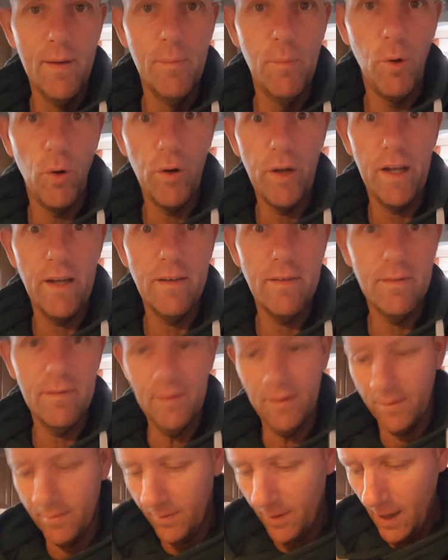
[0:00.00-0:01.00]
Morning.
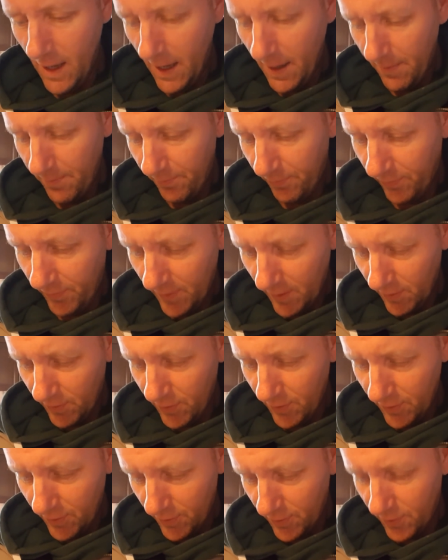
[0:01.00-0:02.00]
Um, this
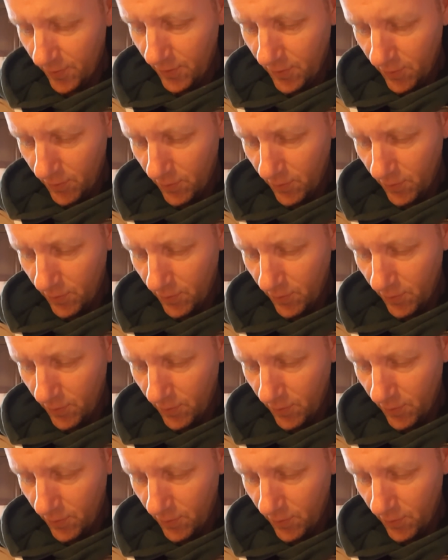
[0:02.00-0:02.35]
is